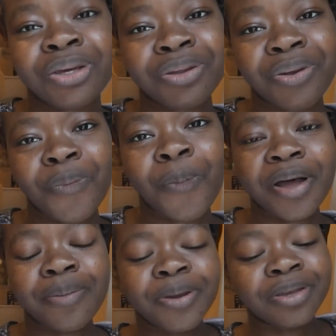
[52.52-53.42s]
you know,
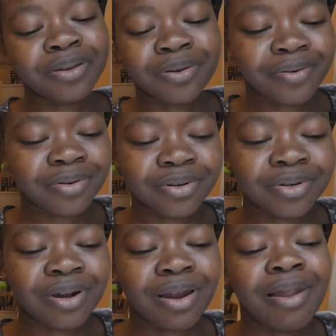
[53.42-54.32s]
my opinion
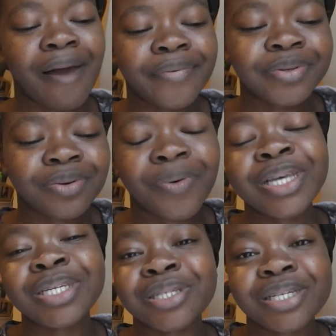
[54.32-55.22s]
on life's
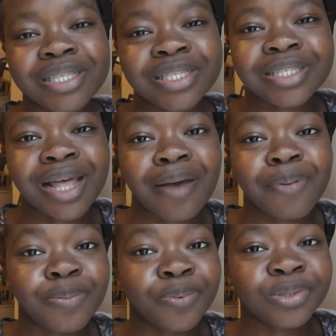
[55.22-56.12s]
questions that
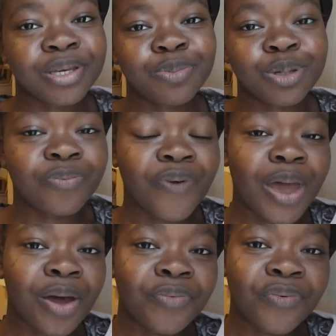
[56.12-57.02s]
people seem to
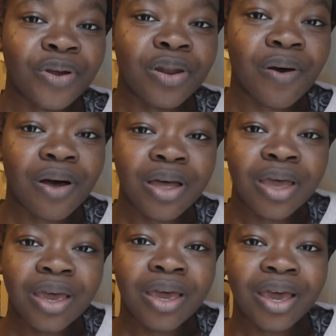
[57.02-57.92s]
debate over a lot,
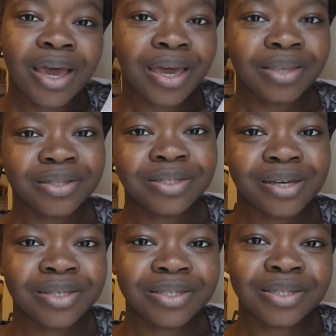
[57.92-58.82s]
and
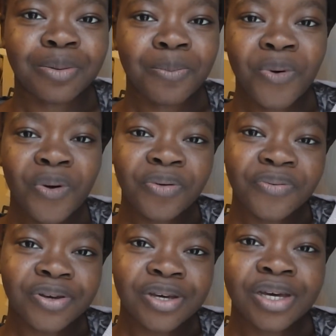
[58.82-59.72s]
just more
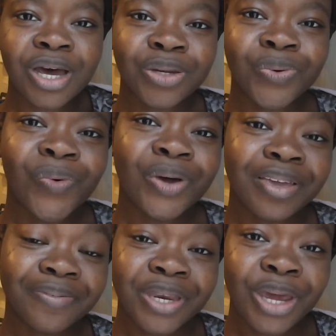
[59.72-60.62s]
of a
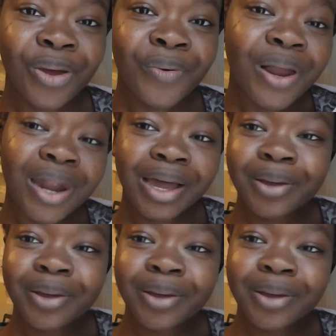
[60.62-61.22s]
talking video like